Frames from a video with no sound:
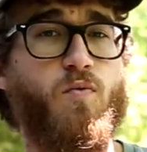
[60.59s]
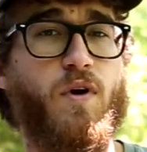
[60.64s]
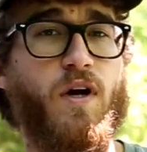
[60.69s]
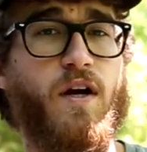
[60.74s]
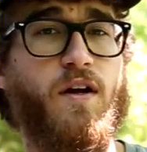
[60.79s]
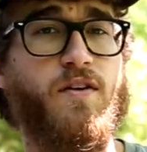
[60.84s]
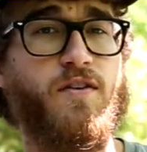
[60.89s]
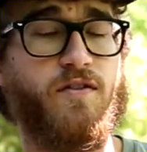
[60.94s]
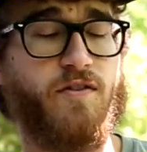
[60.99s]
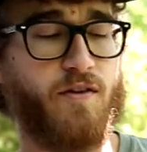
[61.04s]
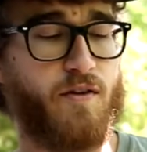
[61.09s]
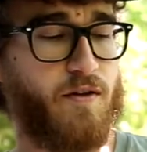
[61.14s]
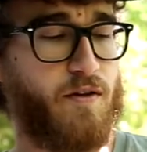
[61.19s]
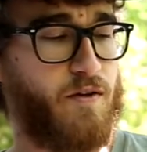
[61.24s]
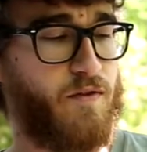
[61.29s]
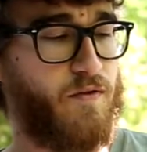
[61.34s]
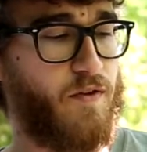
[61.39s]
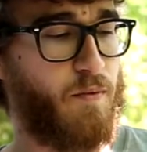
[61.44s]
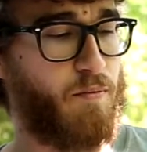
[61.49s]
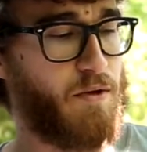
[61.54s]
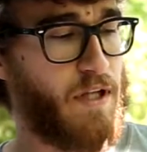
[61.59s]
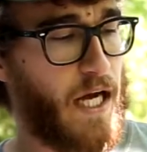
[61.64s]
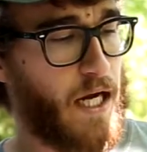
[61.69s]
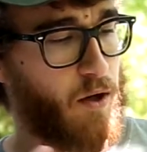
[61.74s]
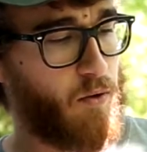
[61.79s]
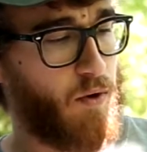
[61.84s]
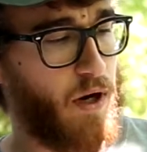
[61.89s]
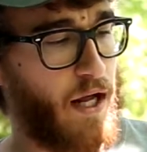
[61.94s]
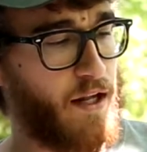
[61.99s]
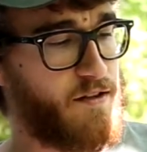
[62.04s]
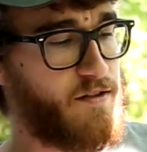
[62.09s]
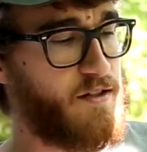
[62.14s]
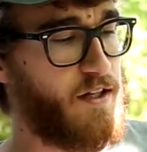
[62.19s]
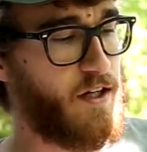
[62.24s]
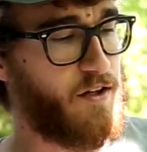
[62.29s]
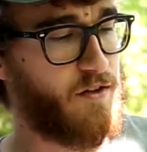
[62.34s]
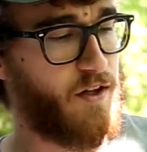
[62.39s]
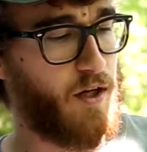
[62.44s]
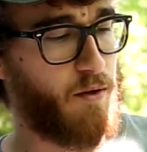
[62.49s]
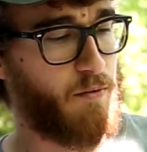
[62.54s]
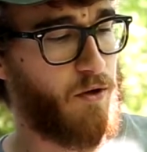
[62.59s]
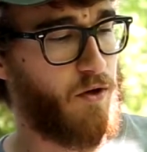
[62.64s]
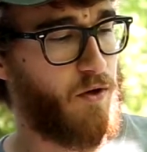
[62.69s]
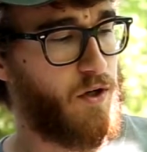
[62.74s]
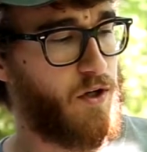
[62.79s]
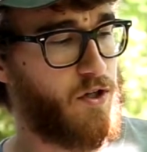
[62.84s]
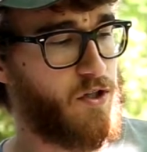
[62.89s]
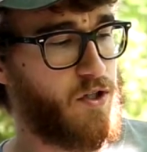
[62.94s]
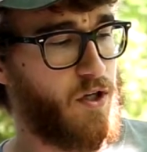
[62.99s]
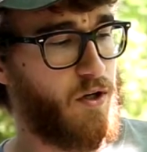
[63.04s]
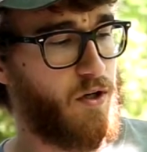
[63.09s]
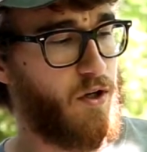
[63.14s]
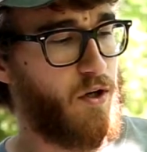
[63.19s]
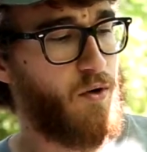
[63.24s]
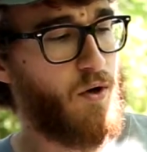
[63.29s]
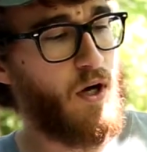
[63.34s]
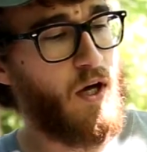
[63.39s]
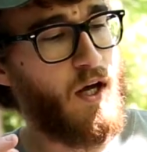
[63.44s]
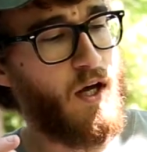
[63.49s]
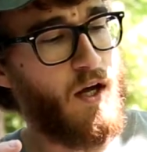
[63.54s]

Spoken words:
Whereas the black rat snakes that I'm going to show you,